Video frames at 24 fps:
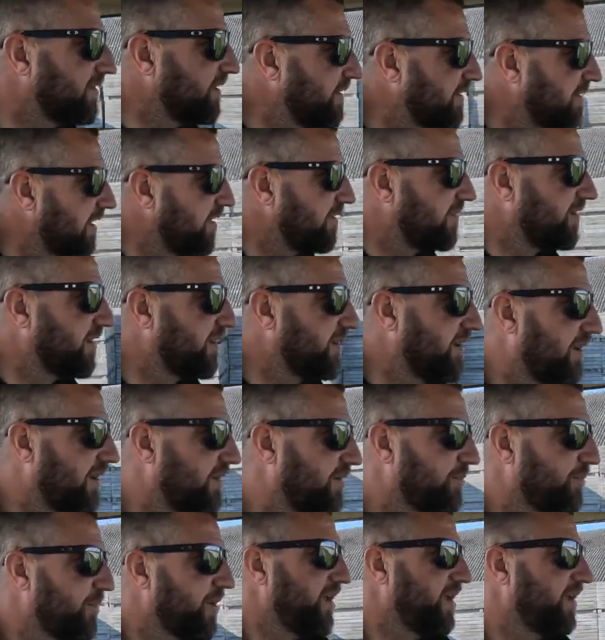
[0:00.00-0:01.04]
Just loaded a
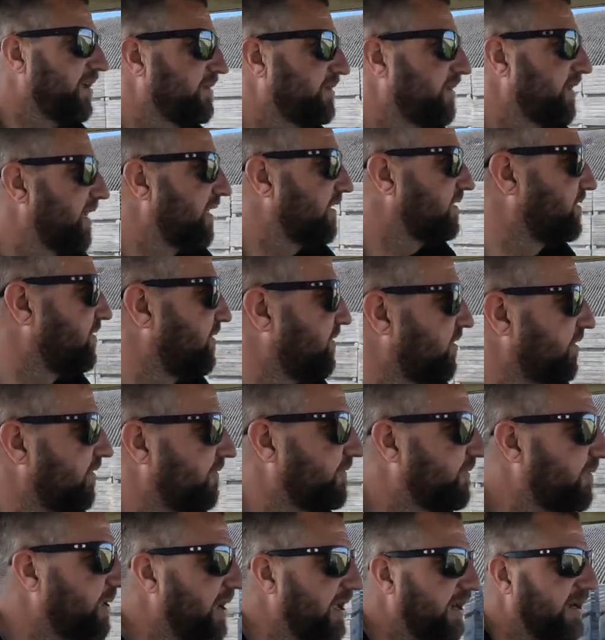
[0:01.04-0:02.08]
load of wheat, so that's gone
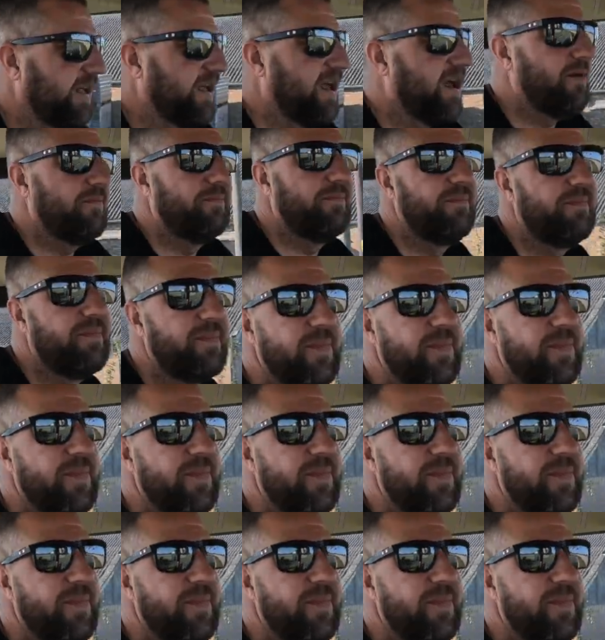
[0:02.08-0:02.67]
off to ADM.